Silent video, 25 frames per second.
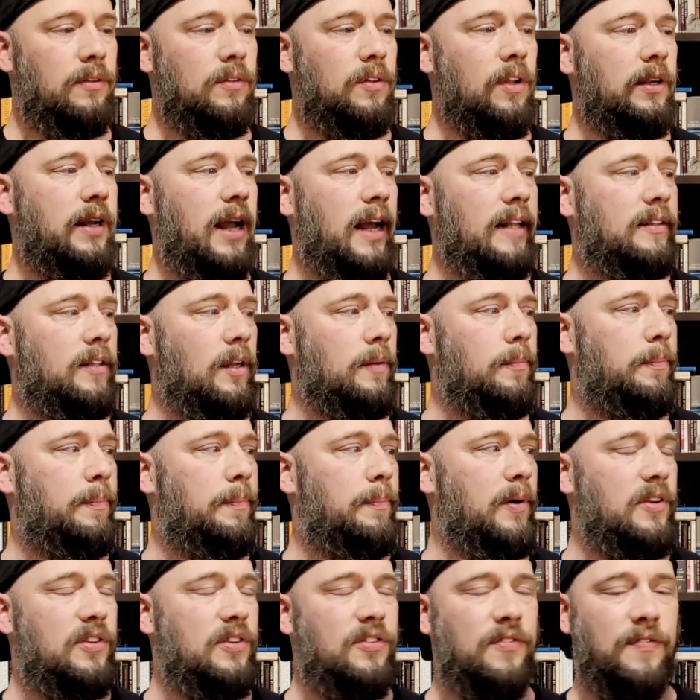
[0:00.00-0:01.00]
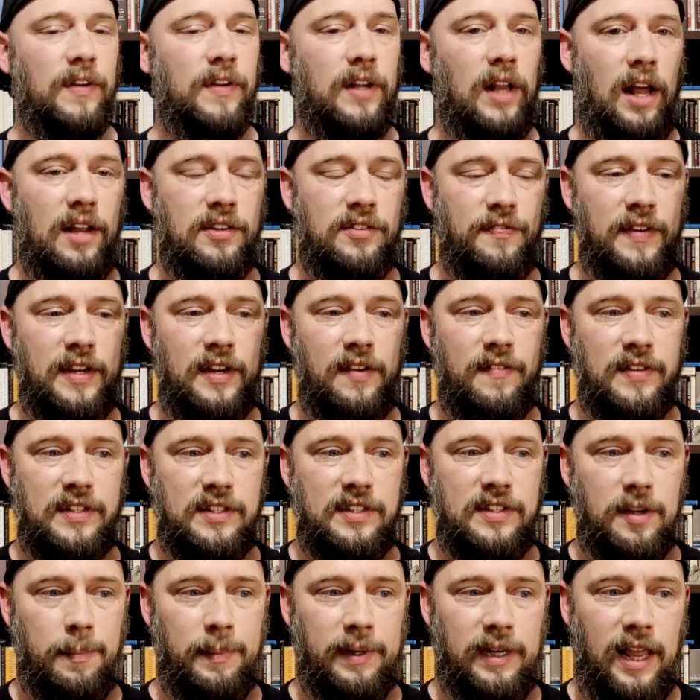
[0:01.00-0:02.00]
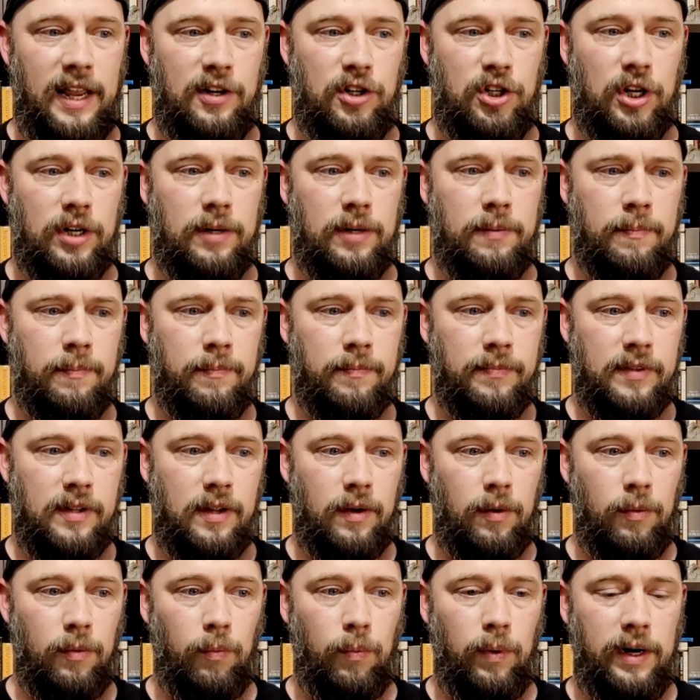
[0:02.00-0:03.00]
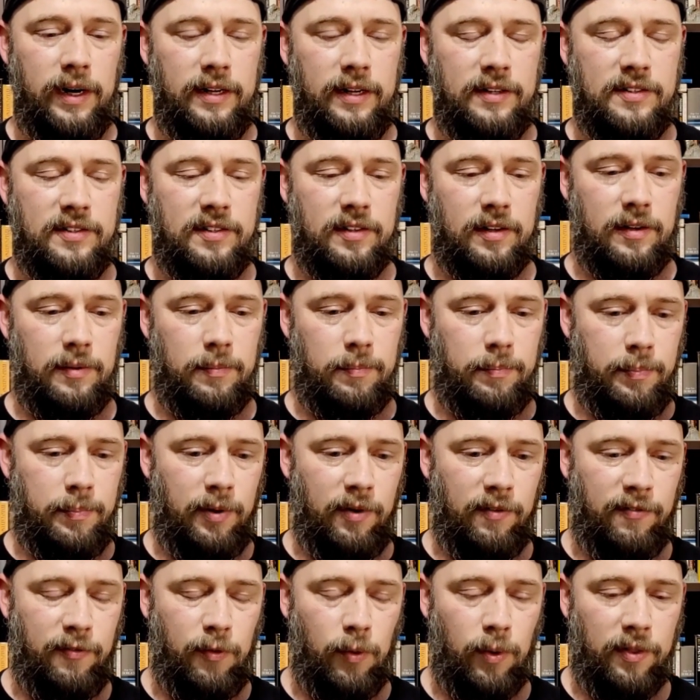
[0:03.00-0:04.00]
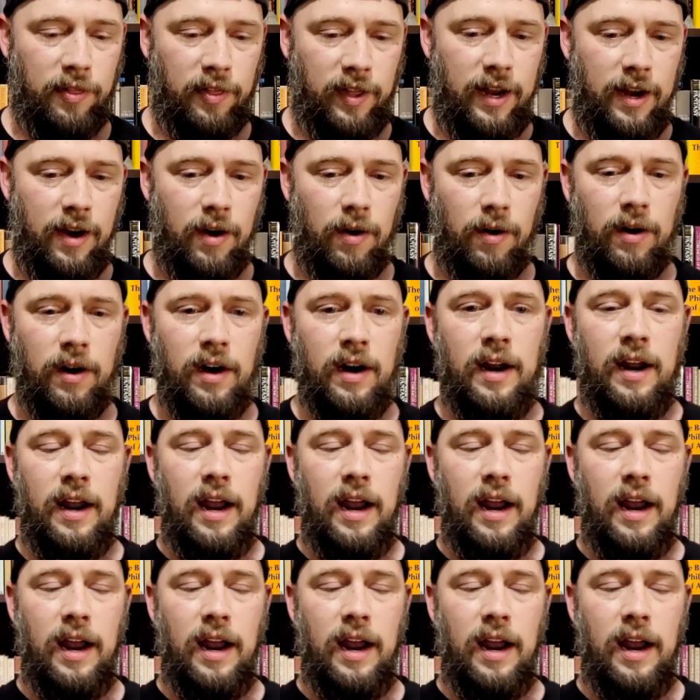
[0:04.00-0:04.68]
look at the Buddhist philosophy of assimilation, what is put forth here,